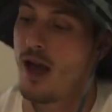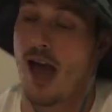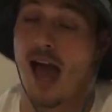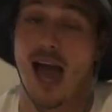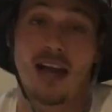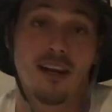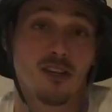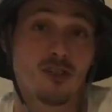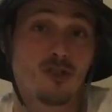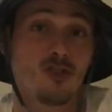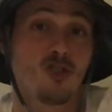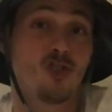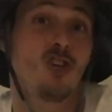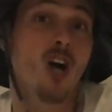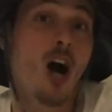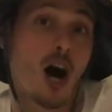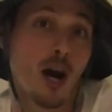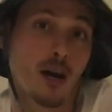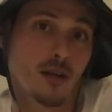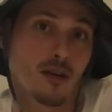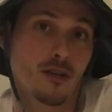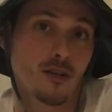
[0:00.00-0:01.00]
and a
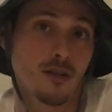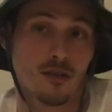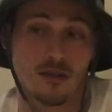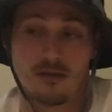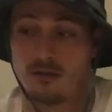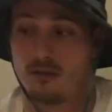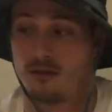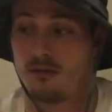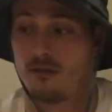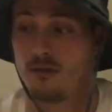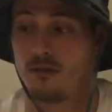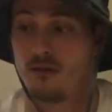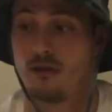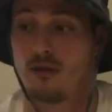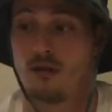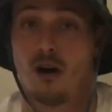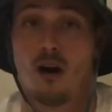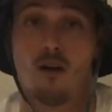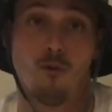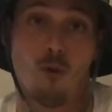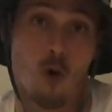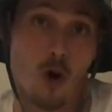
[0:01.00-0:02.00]
jug
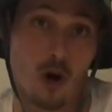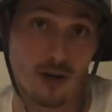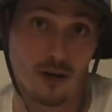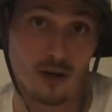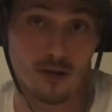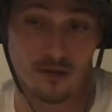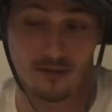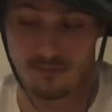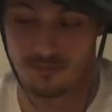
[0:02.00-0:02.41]
of water.